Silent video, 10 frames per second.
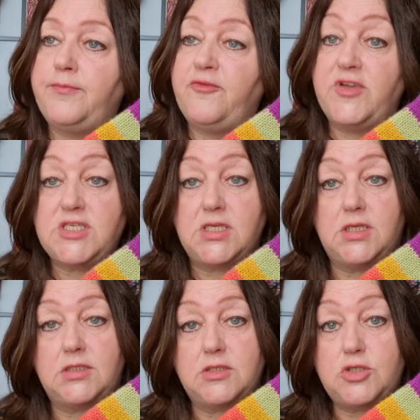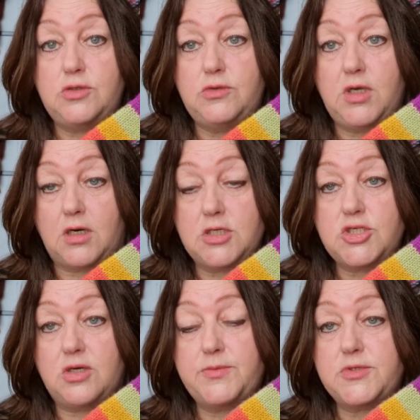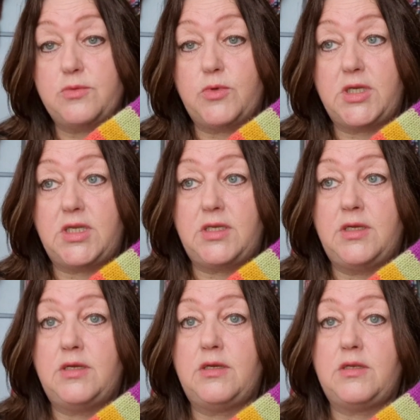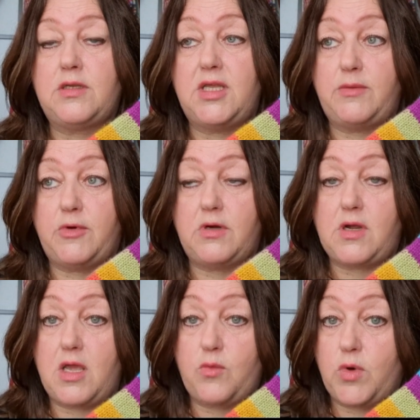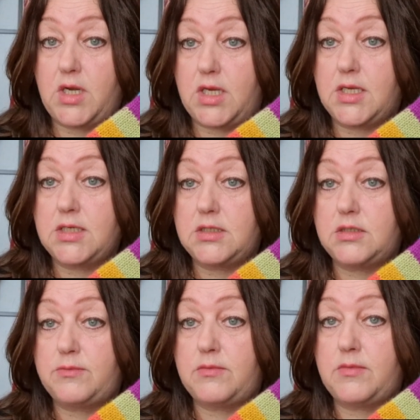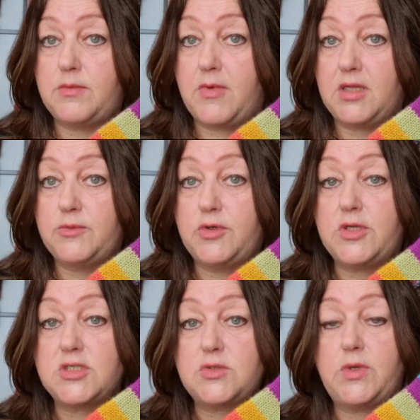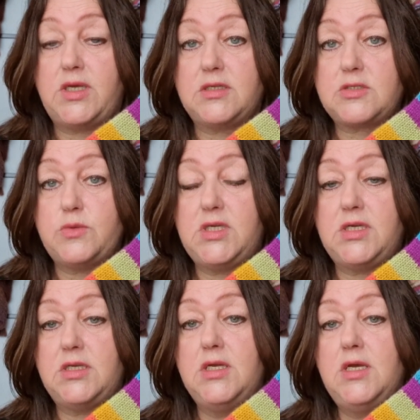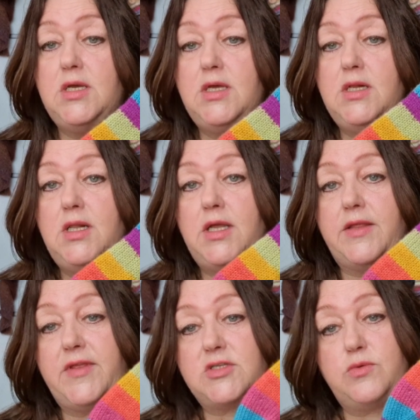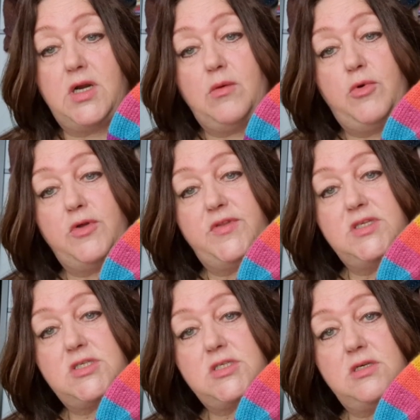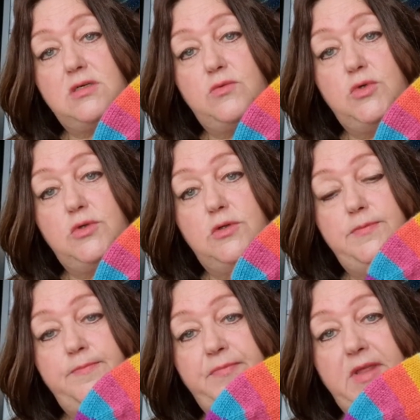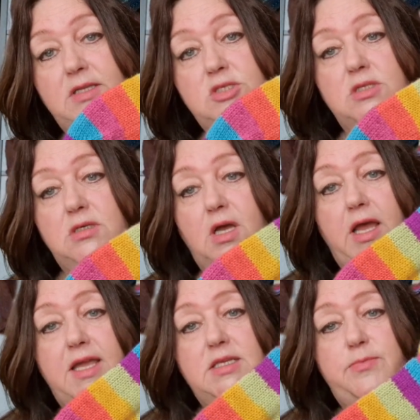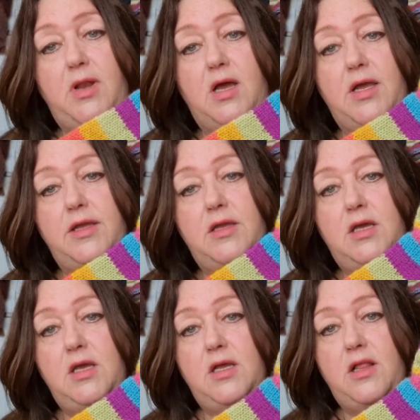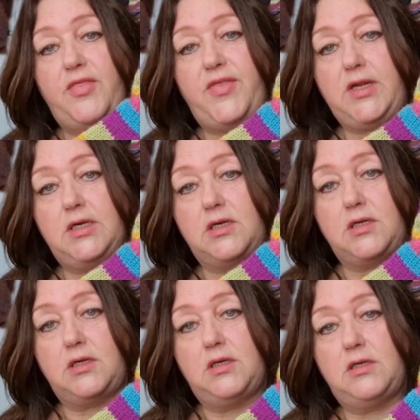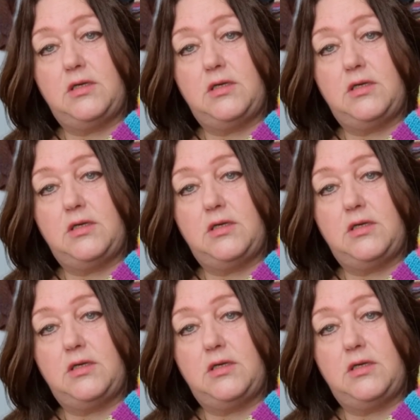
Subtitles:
visited 2 yarn shops, one in Denmark and one in Malmo in Sweden, and that's where I bought this wool. It's a 8-ply, thicker